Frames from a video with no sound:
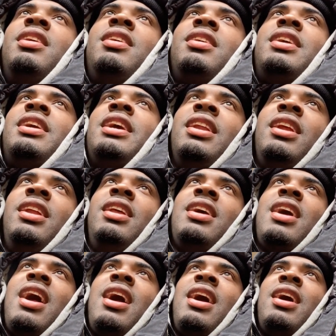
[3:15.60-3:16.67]
Kennedy
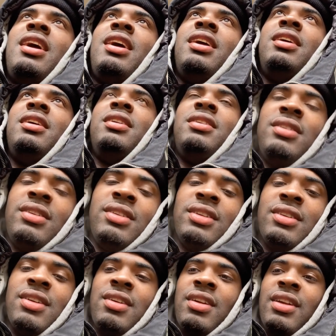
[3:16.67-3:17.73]
High,
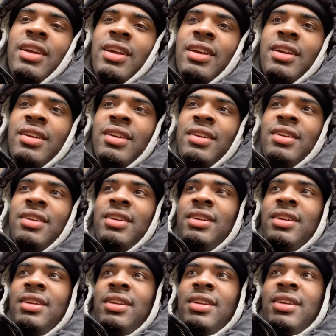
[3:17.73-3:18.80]
and all that.
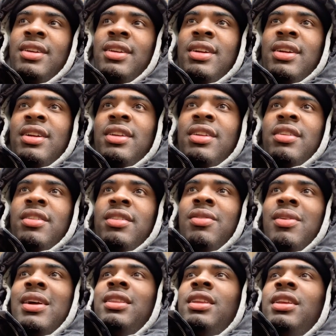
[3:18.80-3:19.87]
So
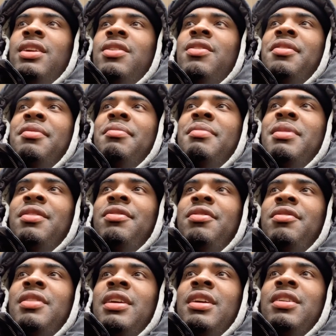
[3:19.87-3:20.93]
I think all the Meadowview
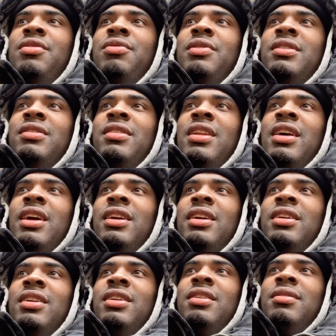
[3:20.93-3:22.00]
niggas went to like
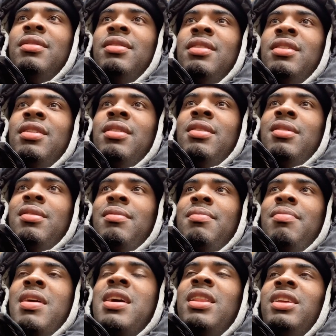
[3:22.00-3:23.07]

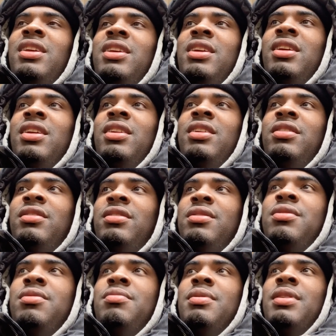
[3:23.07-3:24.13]
probably Kennedy
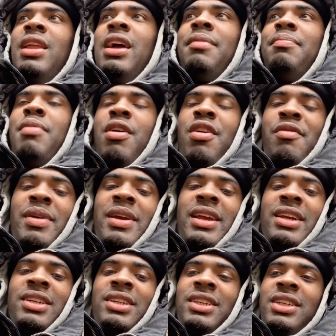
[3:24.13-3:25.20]
too, but like
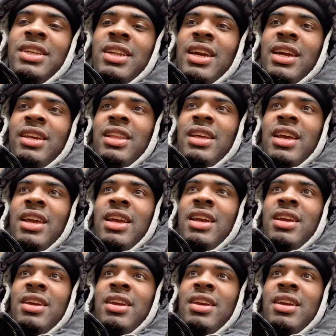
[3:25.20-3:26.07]
Burbank and shit like that